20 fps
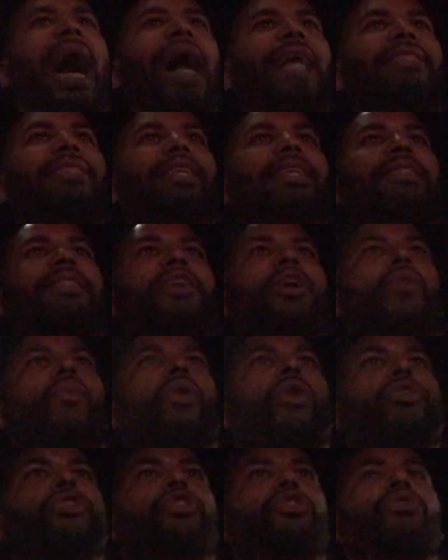I just don't
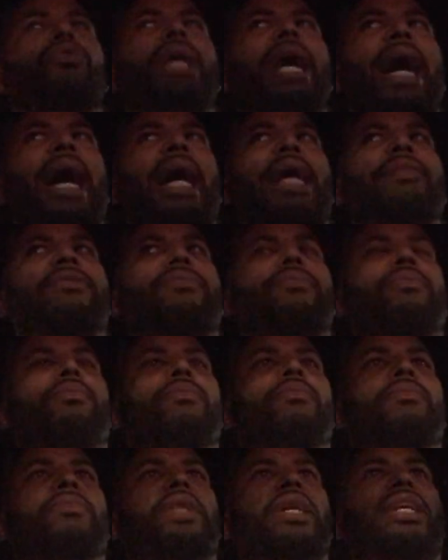want you guys,
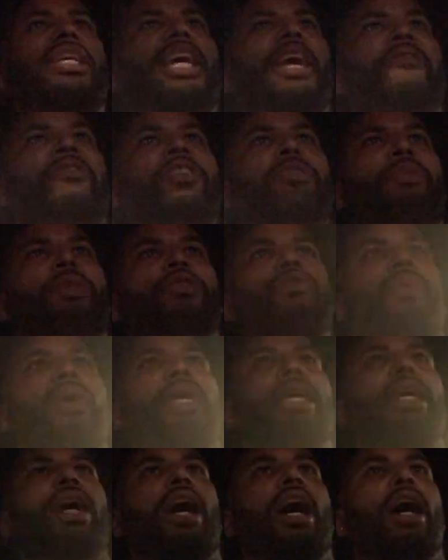the difference
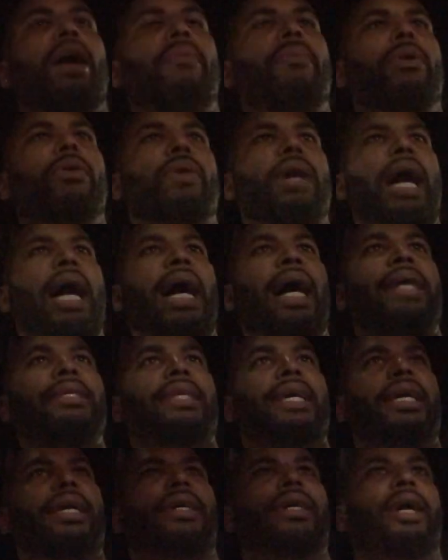between humble
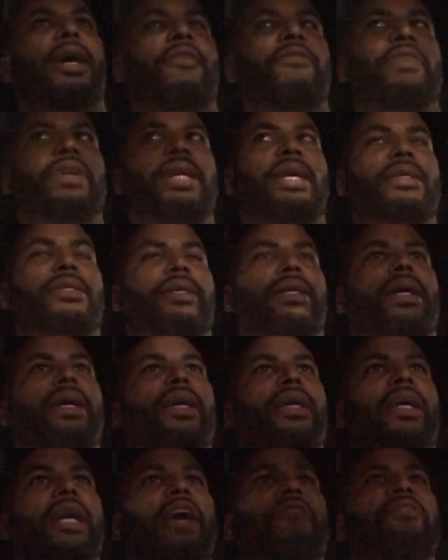guys and confidence
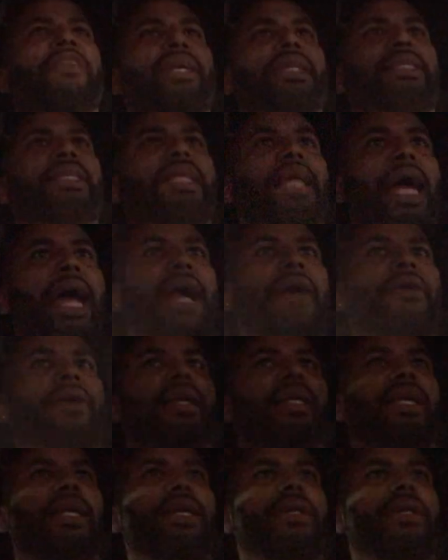and arrogant